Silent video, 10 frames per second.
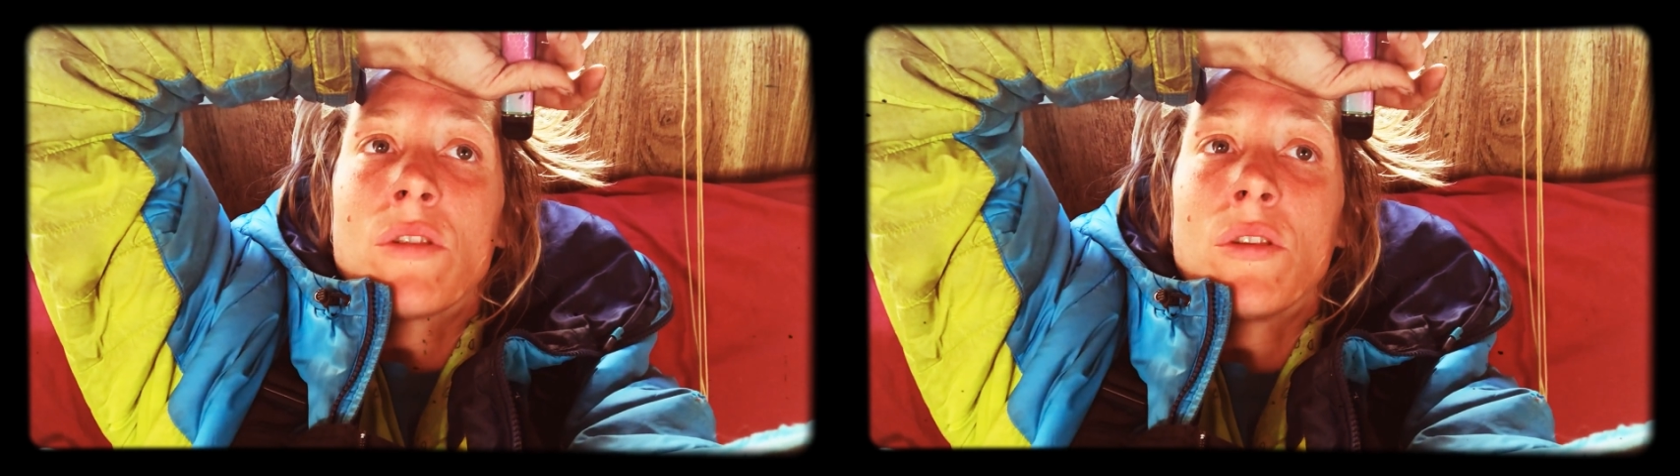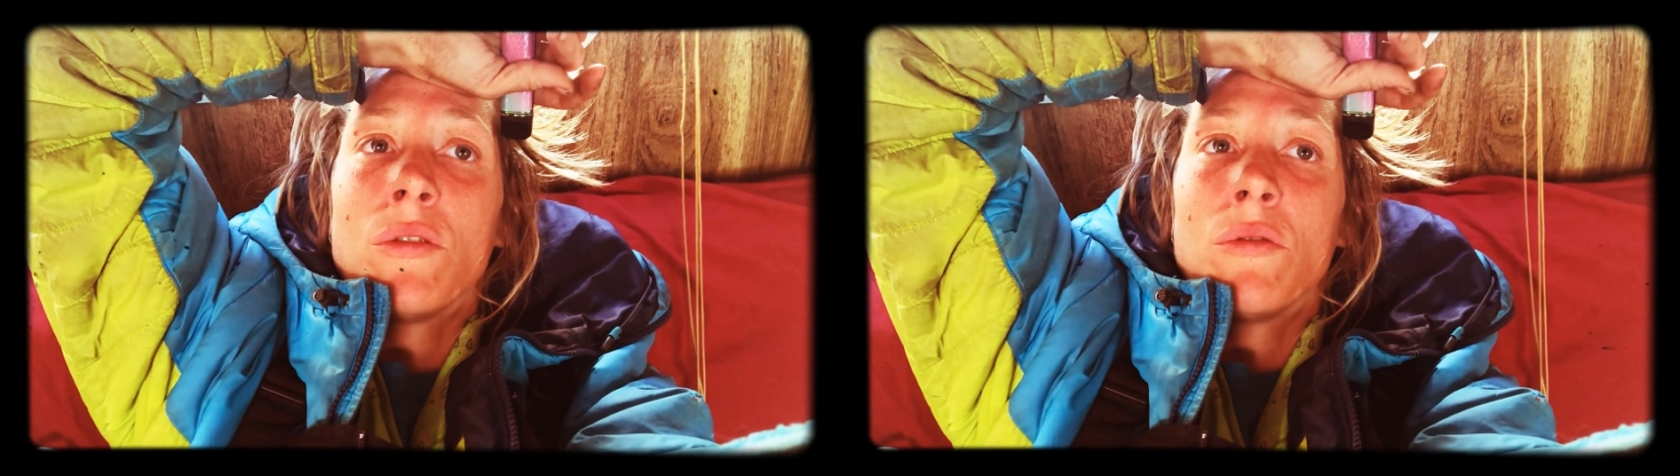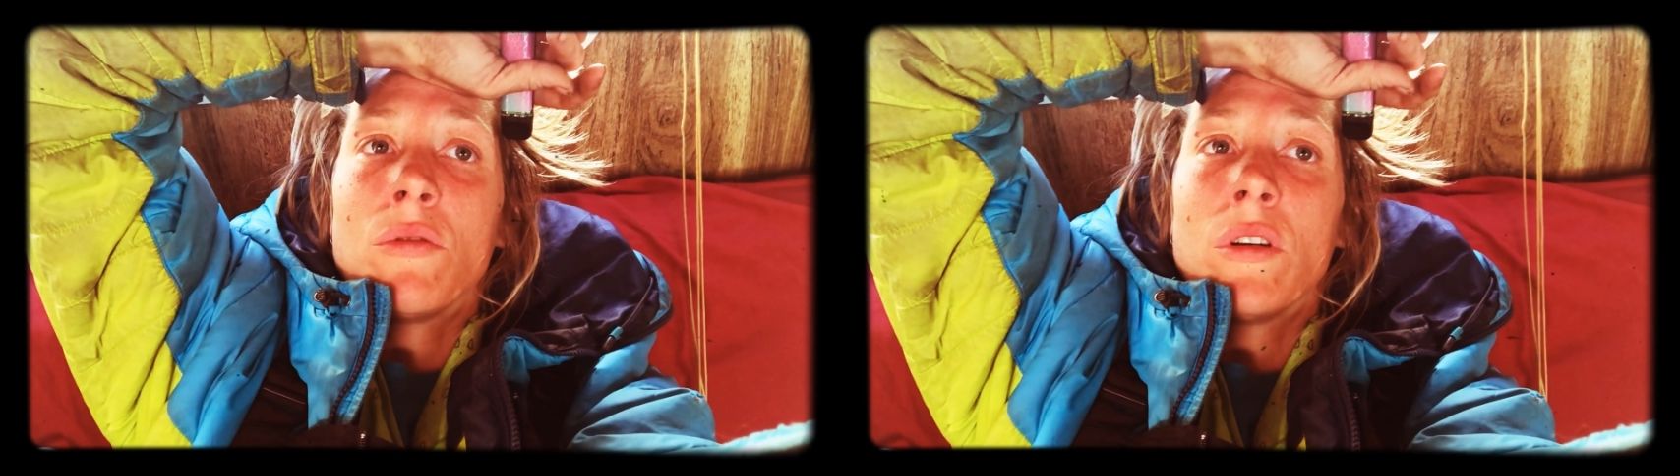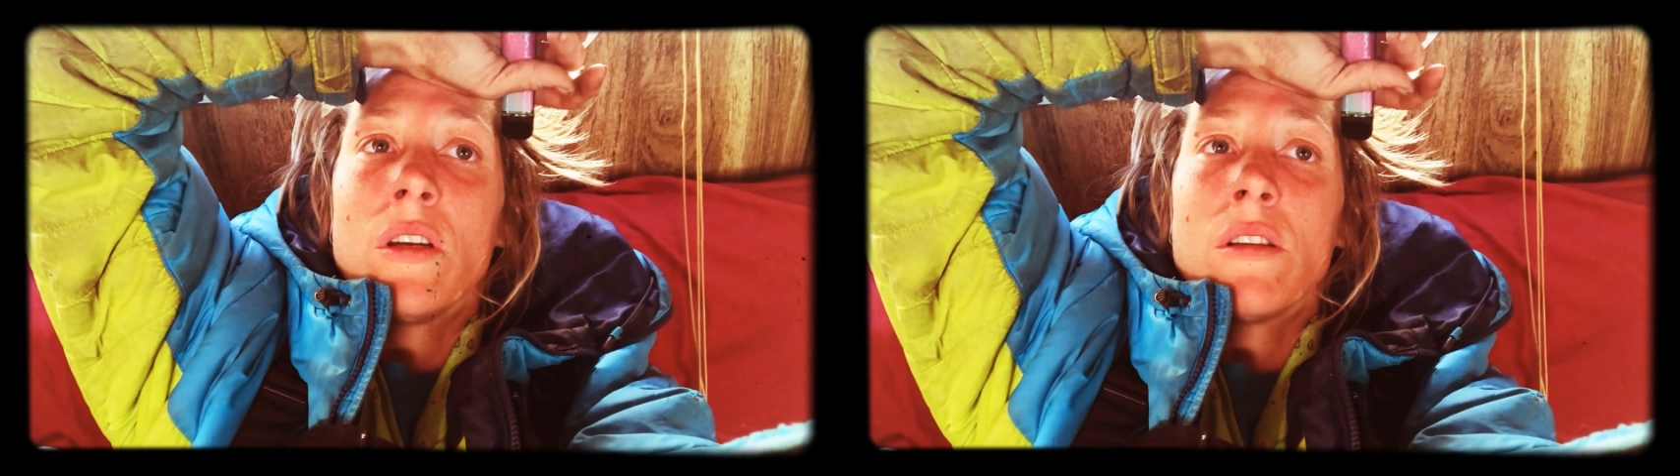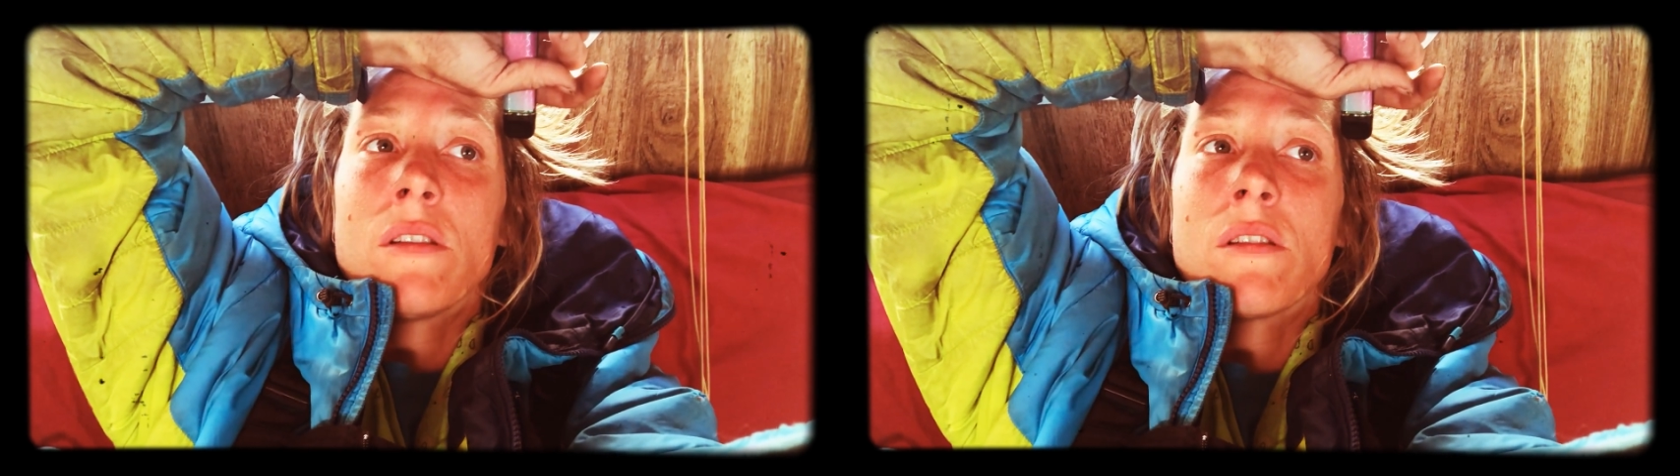to
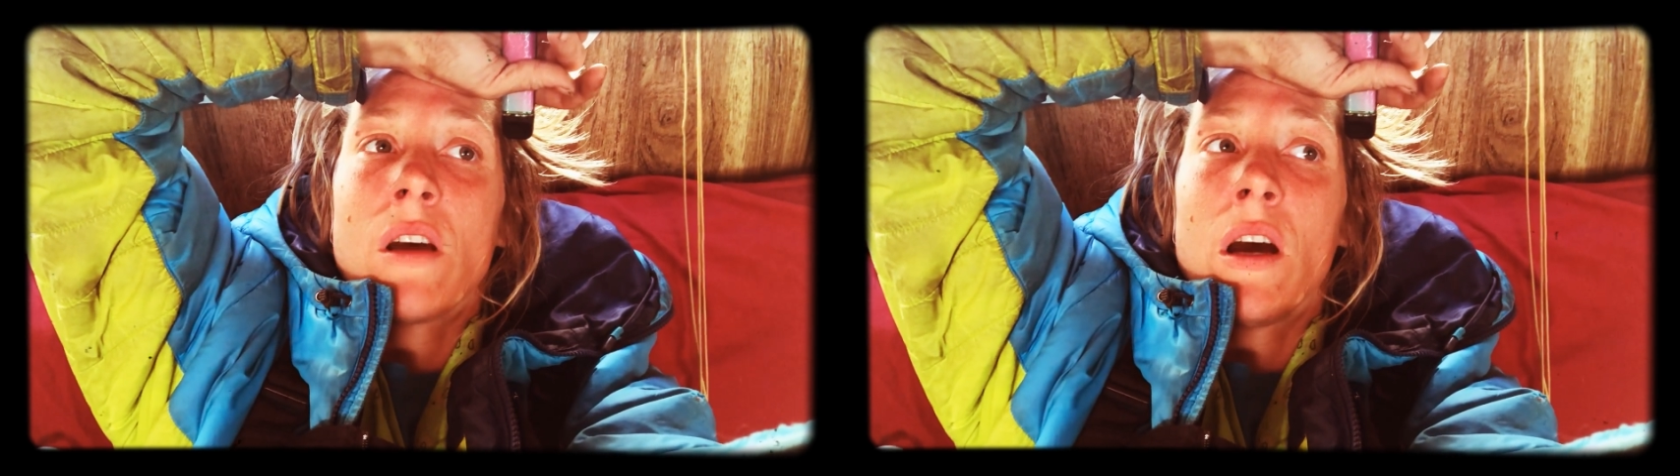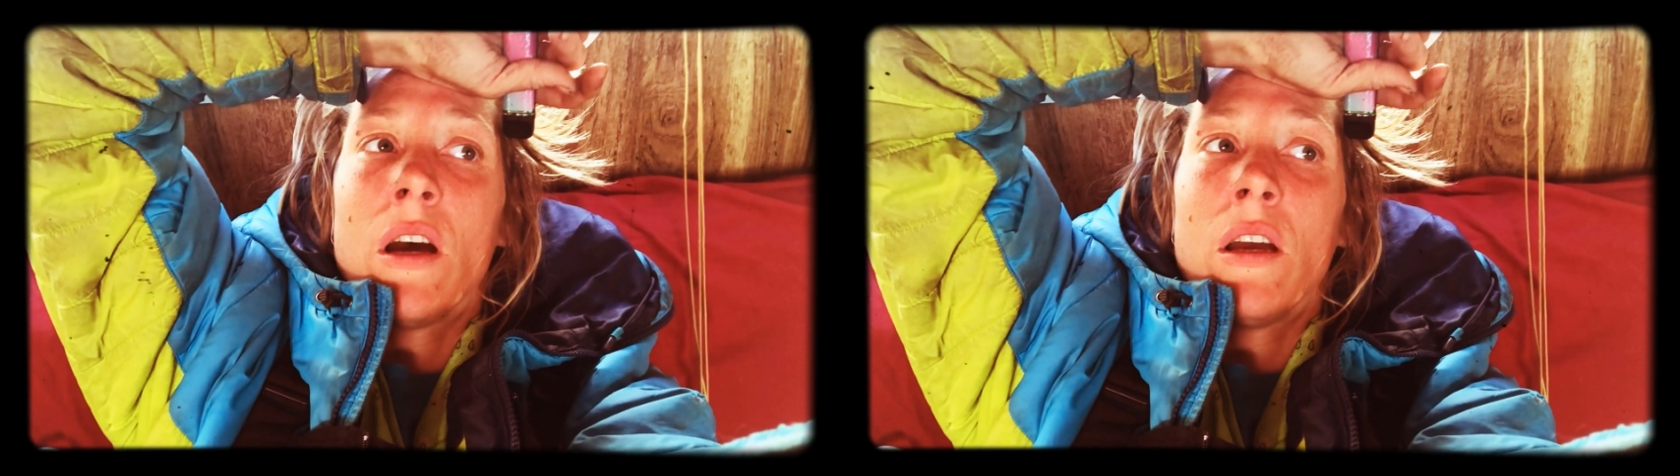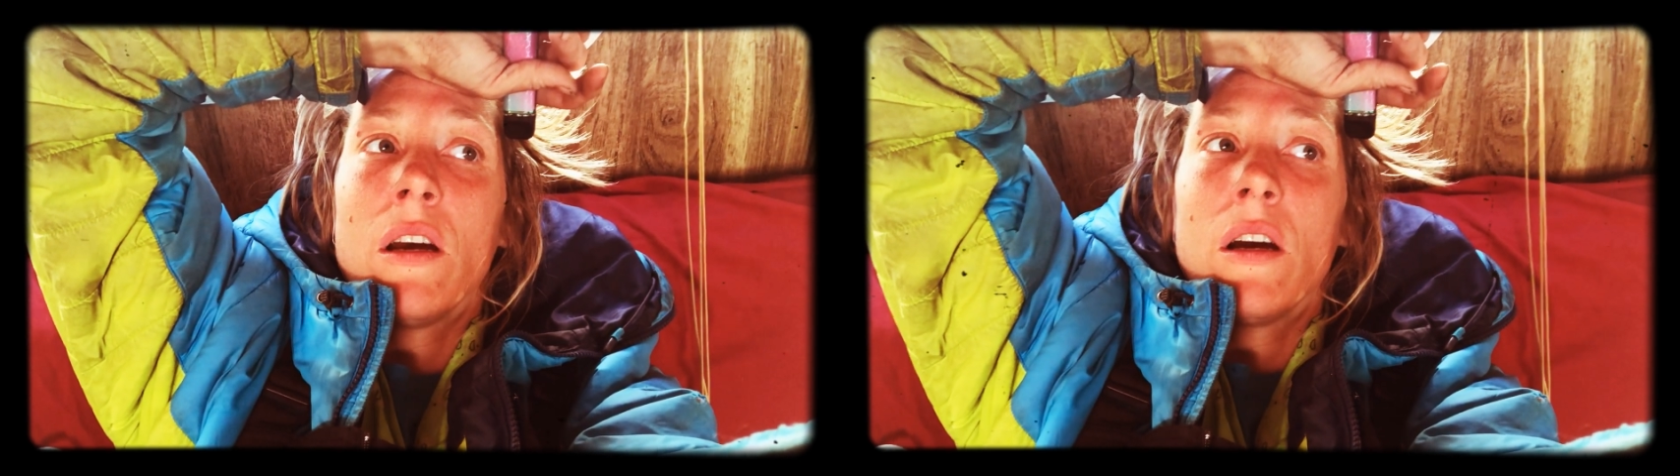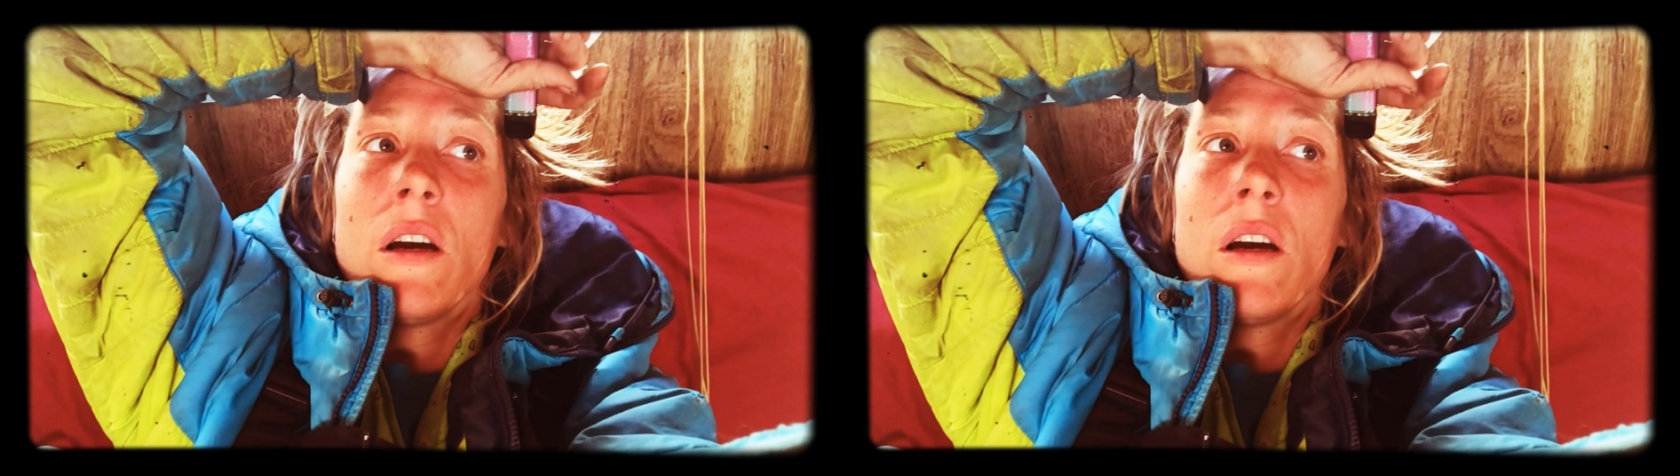is that